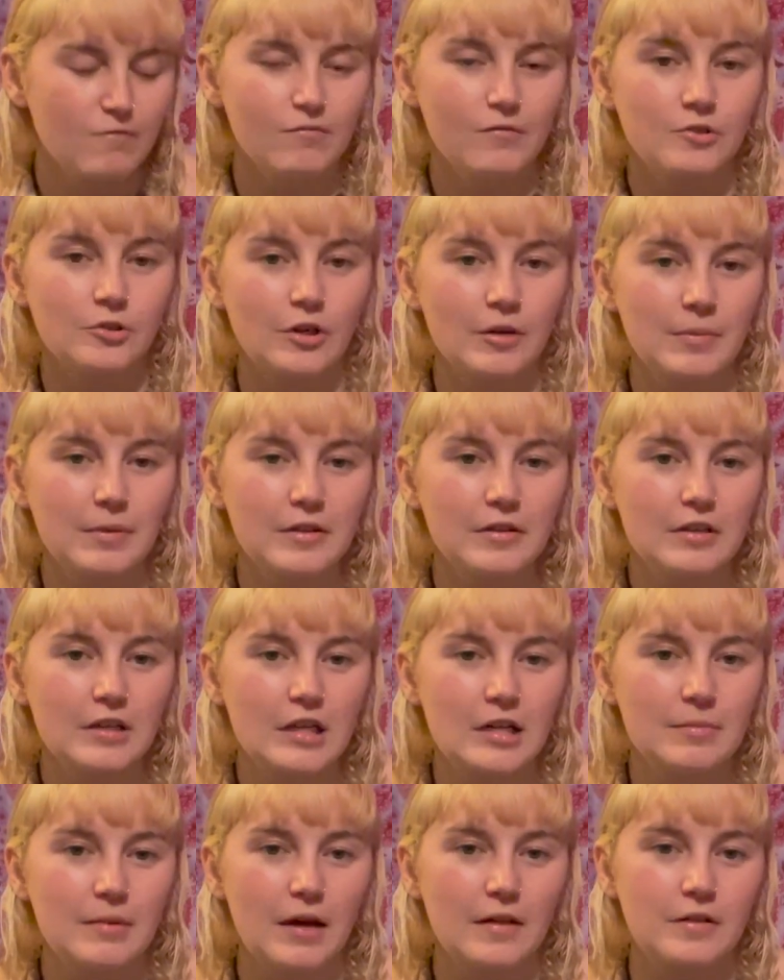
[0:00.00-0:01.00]
So I've been
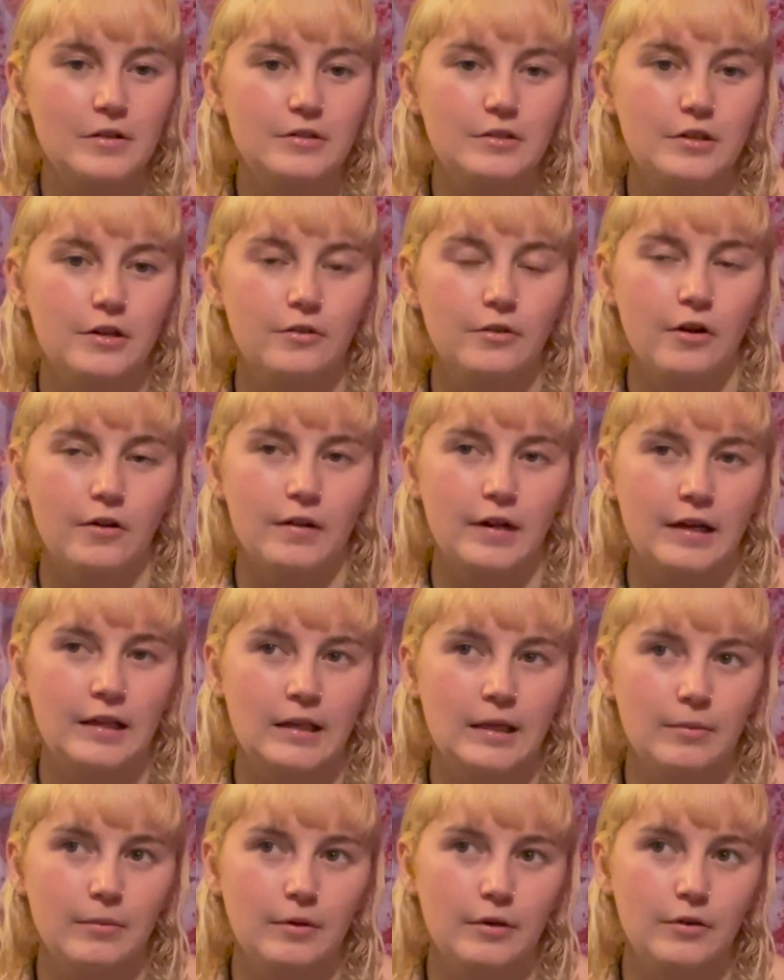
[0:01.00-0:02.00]
thinking about this a lot
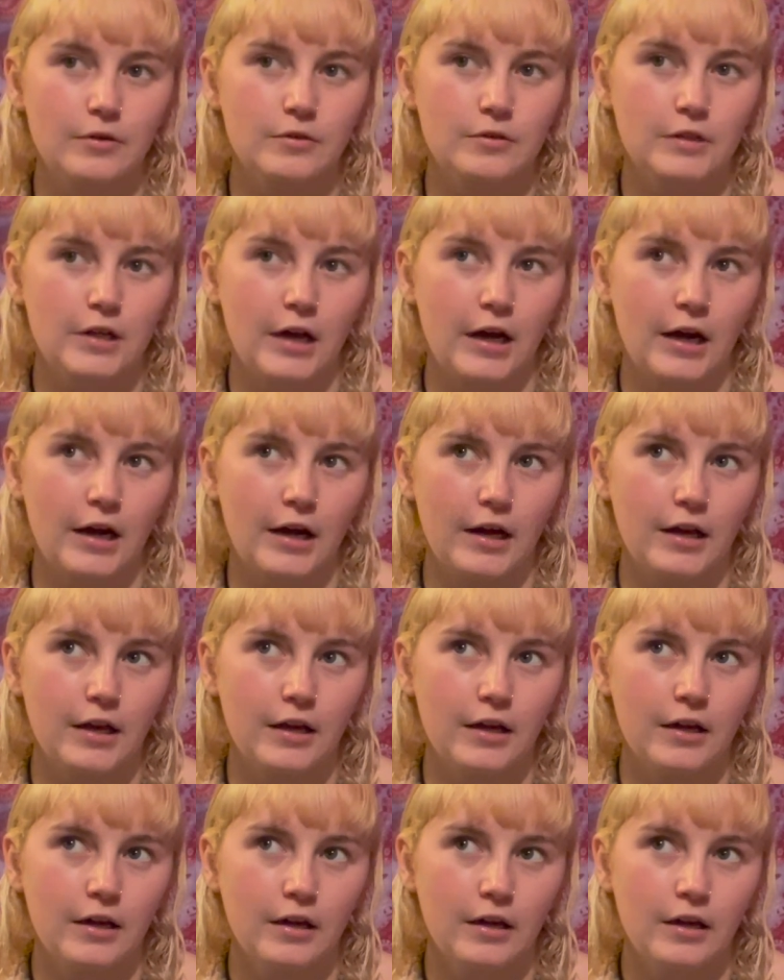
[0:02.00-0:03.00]
lately, because
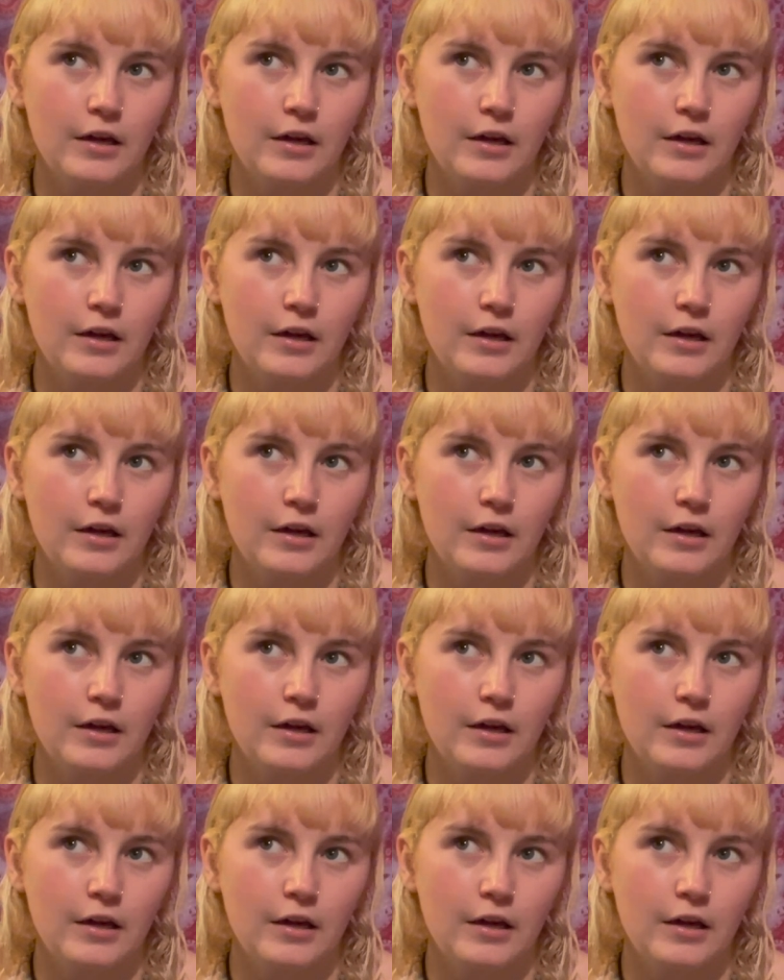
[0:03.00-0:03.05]
I